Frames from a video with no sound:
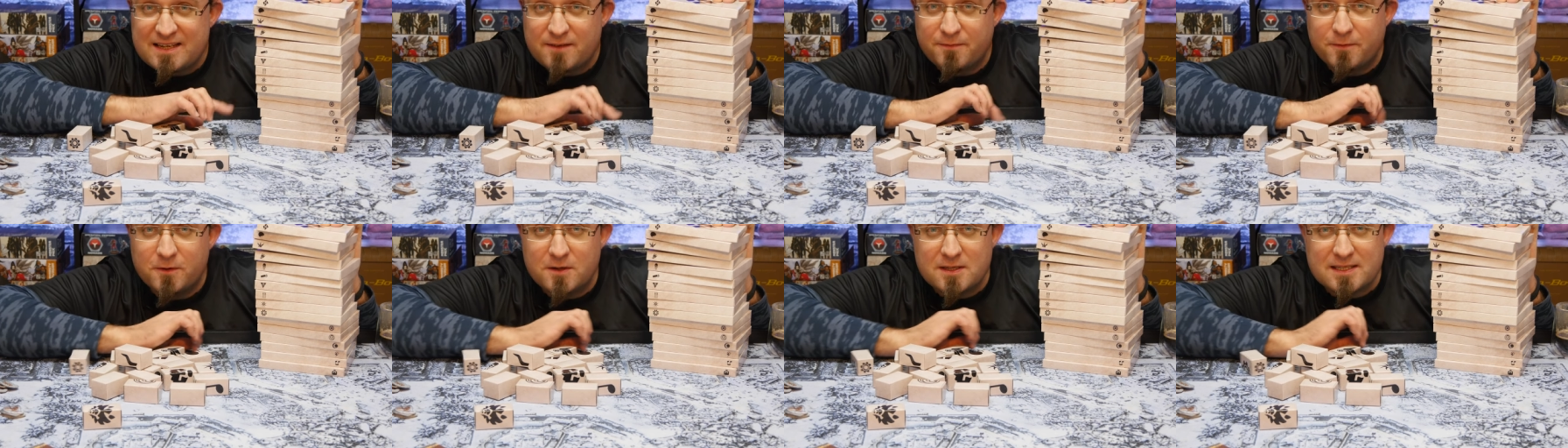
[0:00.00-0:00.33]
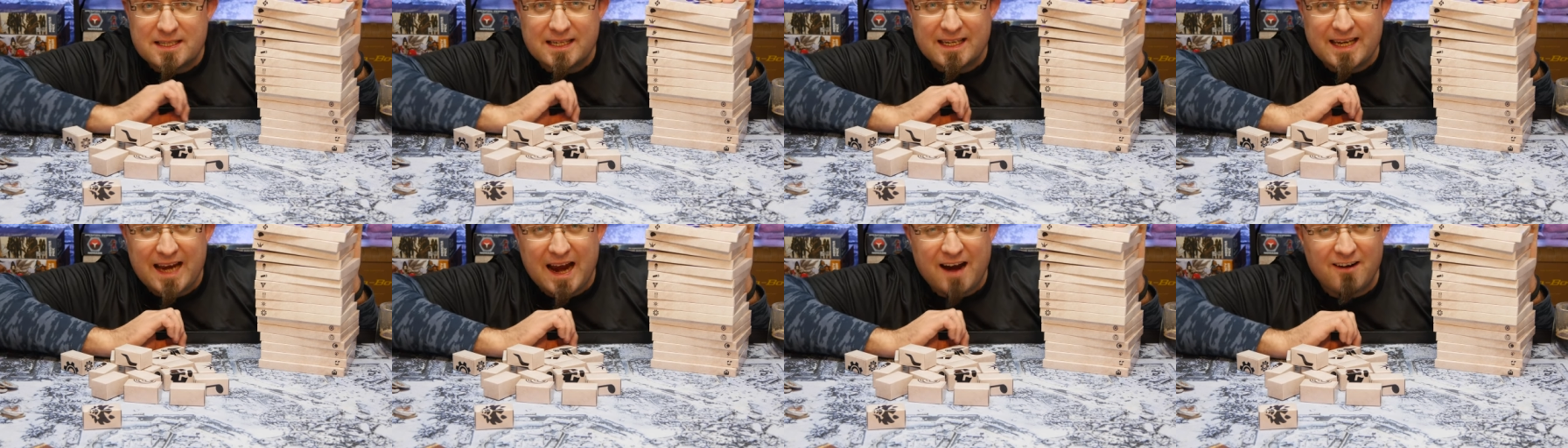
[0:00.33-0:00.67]

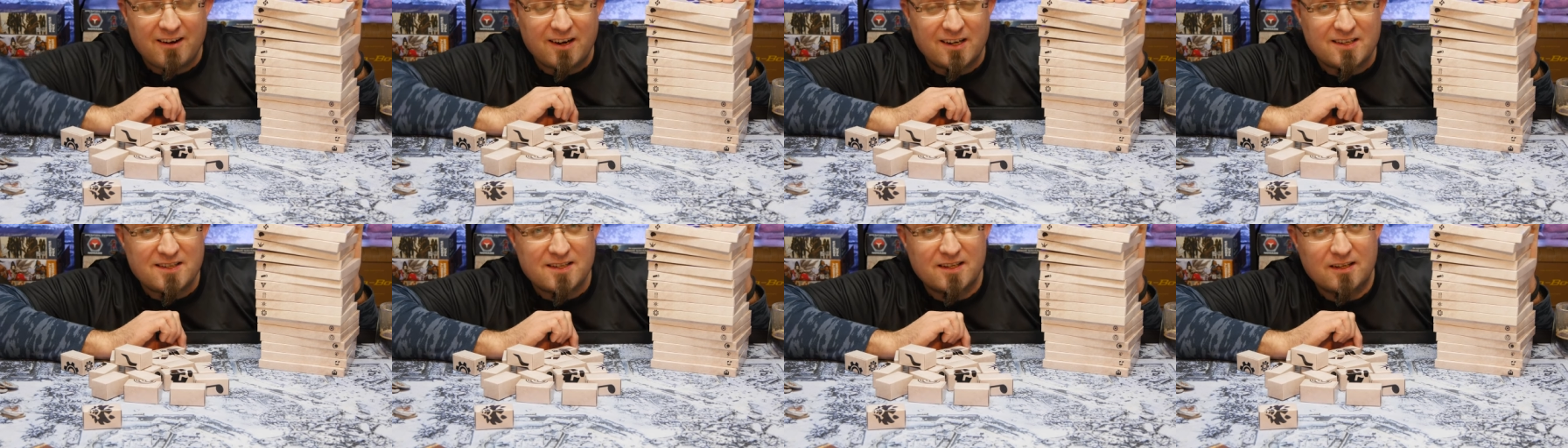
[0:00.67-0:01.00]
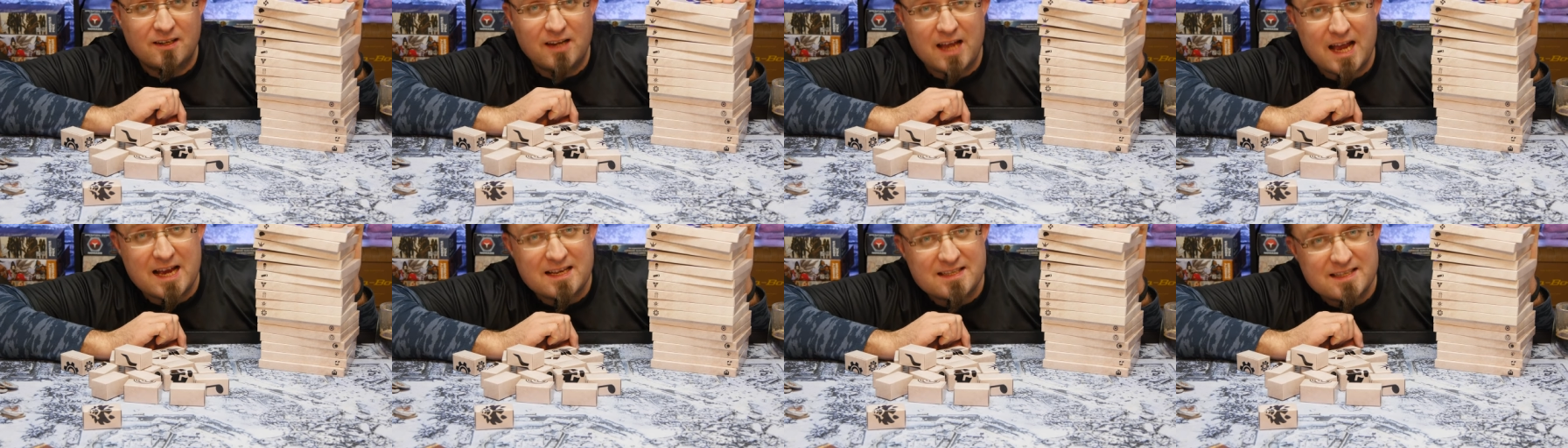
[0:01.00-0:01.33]
different character
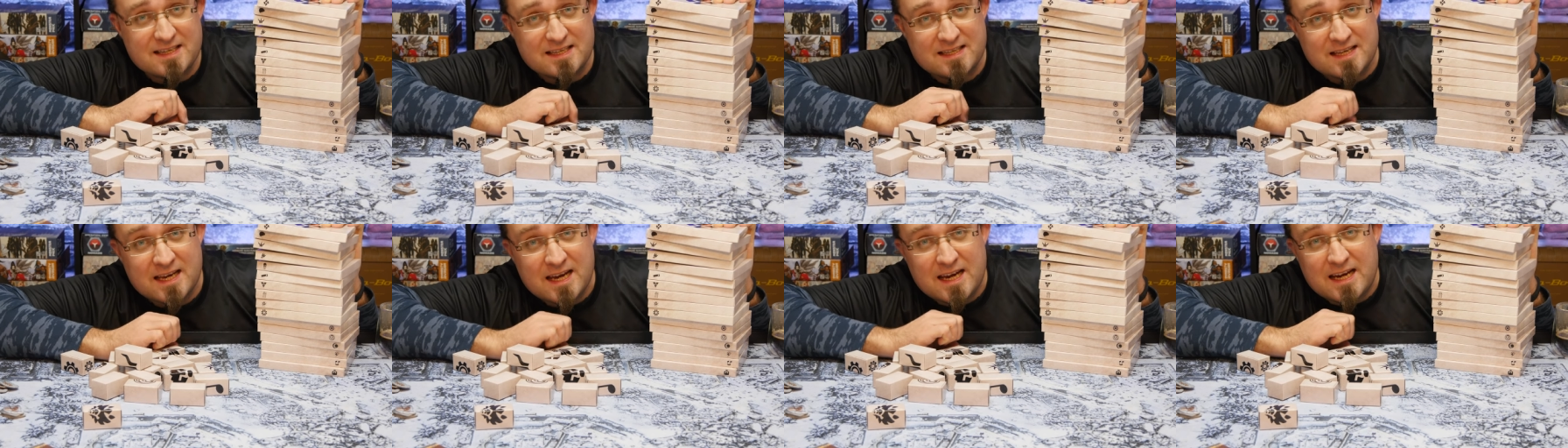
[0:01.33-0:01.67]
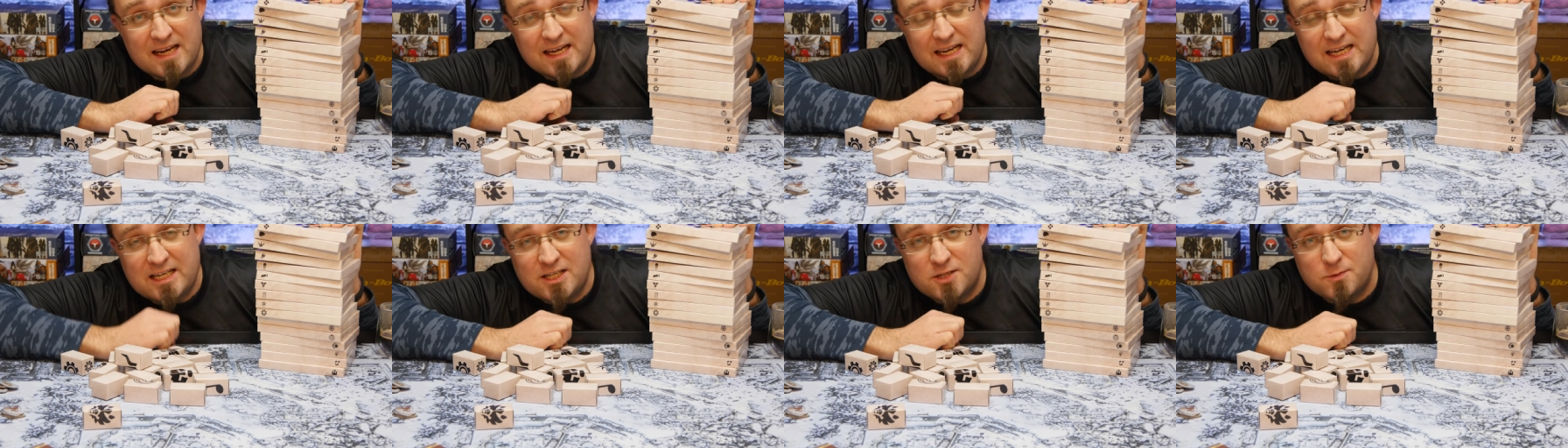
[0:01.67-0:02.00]
classes,
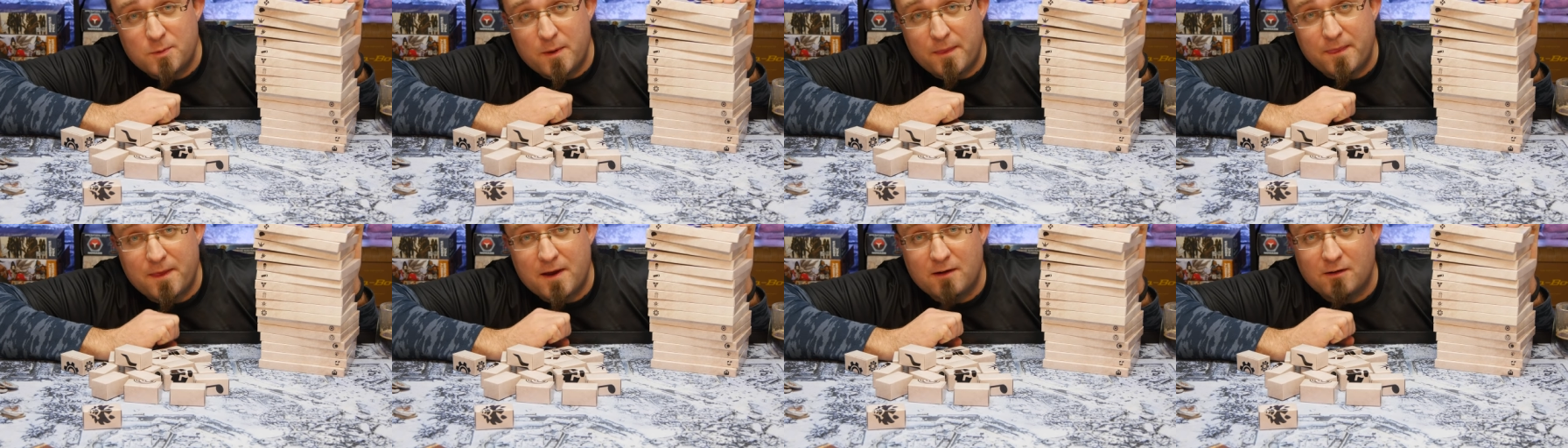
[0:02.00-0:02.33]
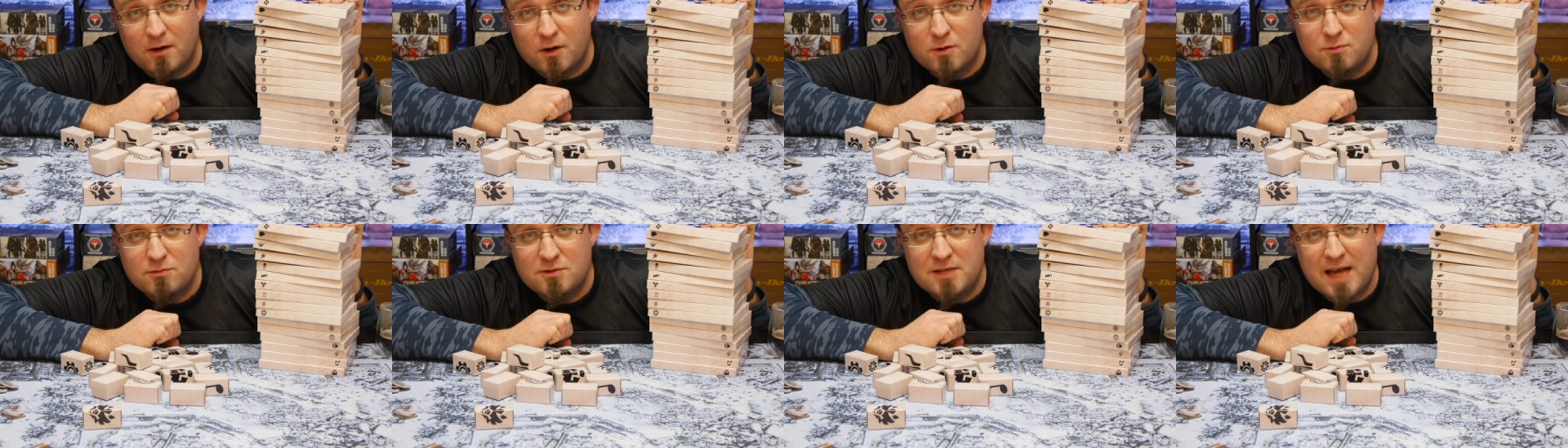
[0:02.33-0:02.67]
each with their
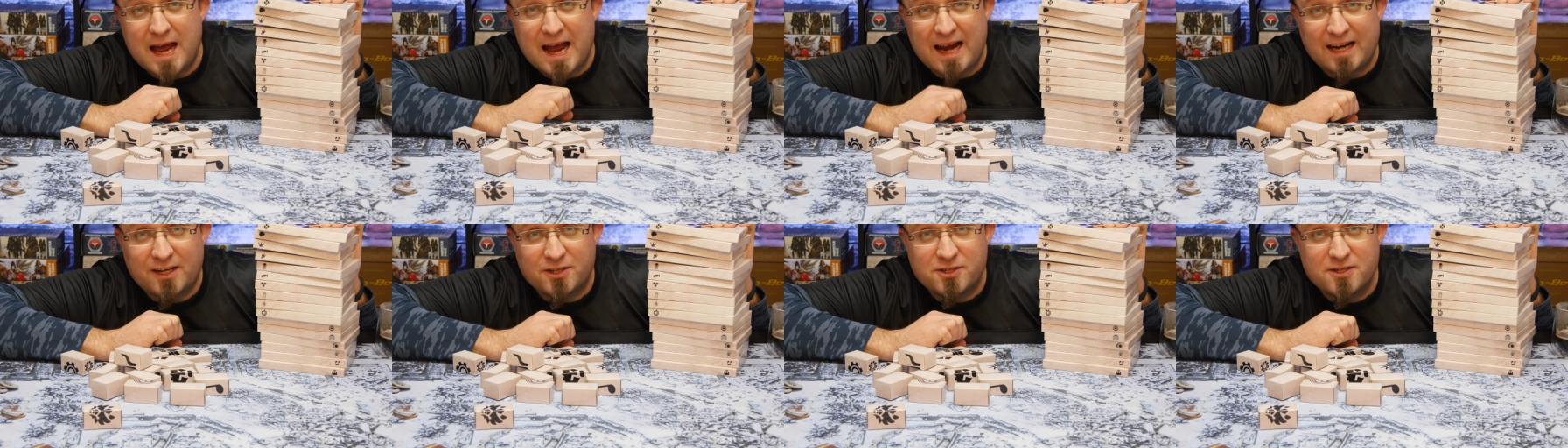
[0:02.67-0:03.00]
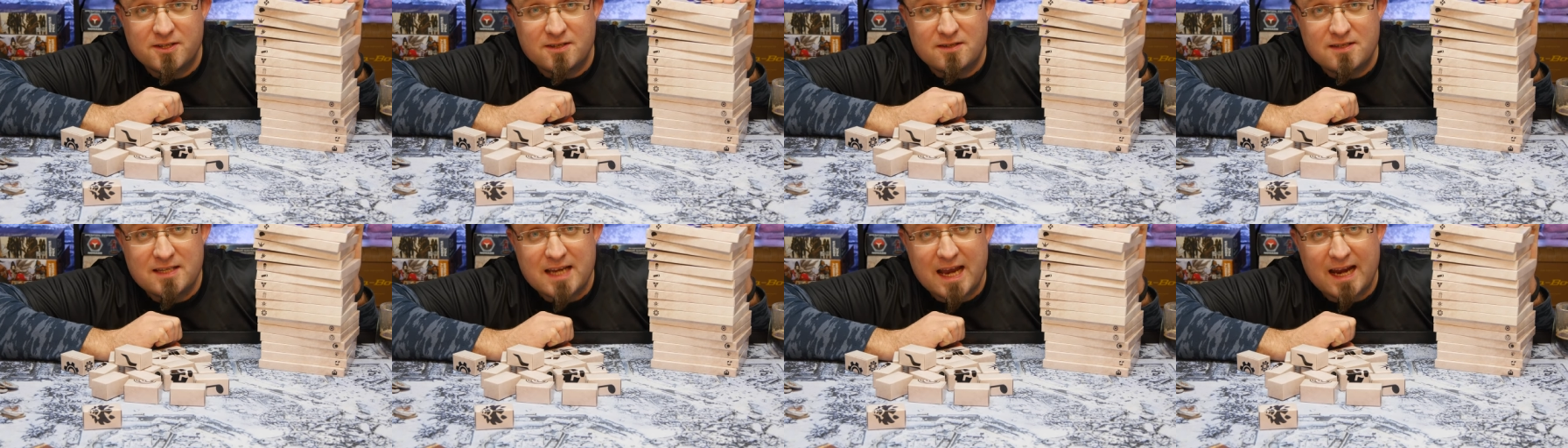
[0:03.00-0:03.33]
own
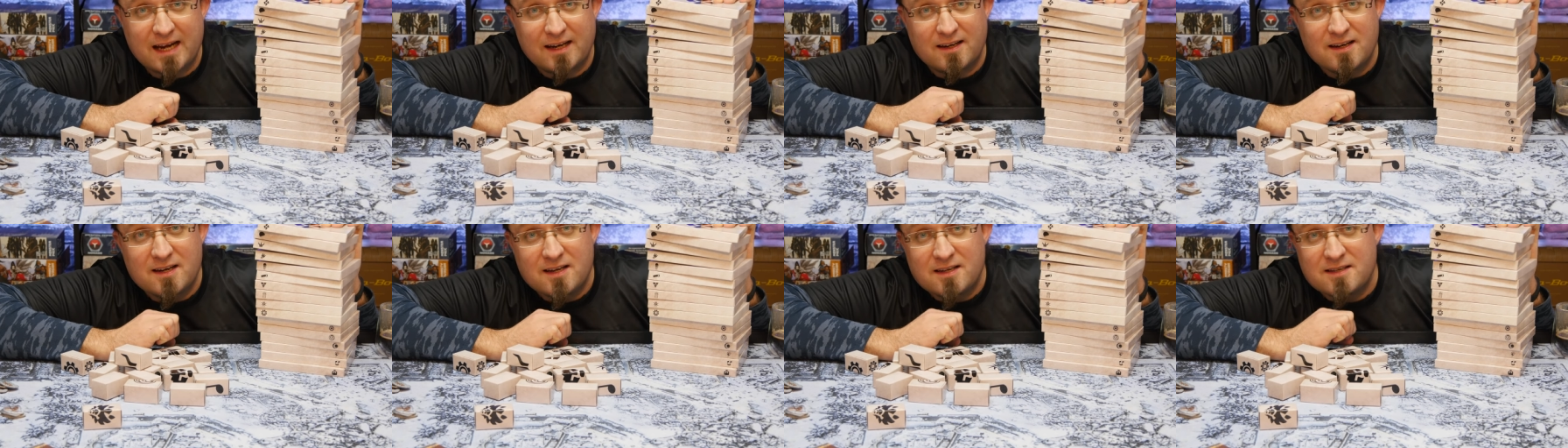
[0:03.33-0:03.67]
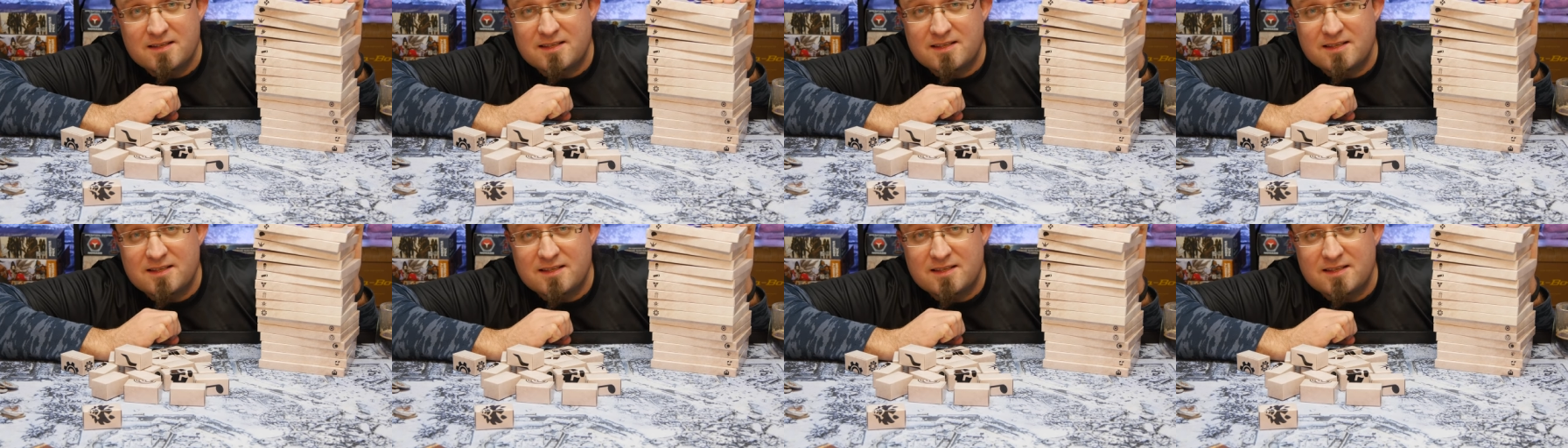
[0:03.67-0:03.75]
action deck,